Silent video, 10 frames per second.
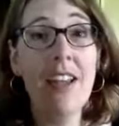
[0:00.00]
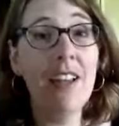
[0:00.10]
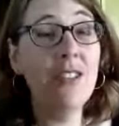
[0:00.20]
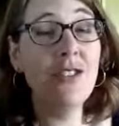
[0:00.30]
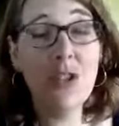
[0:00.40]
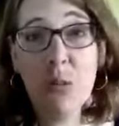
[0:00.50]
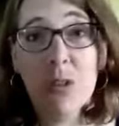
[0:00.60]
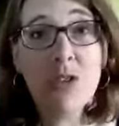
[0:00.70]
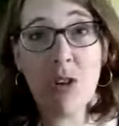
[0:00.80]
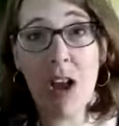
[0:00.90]
super
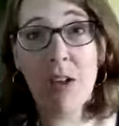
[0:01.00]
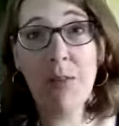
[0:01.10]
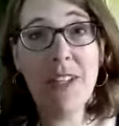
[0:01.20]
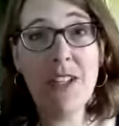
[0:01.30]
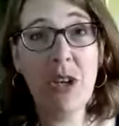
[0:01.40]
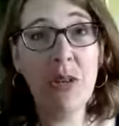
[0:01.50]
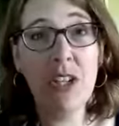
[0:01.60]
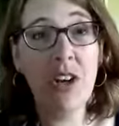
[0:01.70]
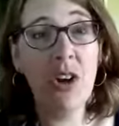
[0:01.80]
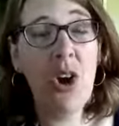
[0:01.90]
strong PTO
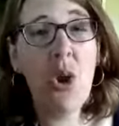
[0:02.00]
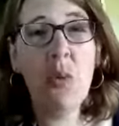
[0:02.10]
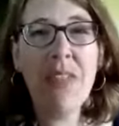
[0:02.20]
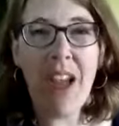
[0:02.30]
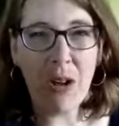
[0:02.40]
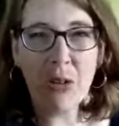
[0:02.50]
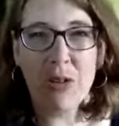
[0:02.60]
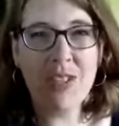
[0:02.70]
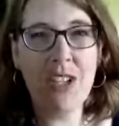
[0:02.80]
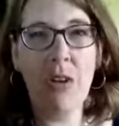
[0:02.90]
leader without
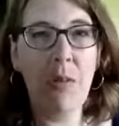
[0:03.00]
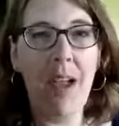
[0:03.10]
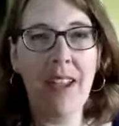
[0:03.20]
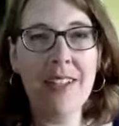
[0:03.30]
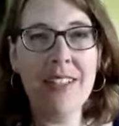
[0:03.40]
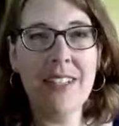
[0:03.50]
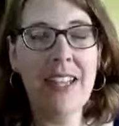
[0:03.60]
losing your mind.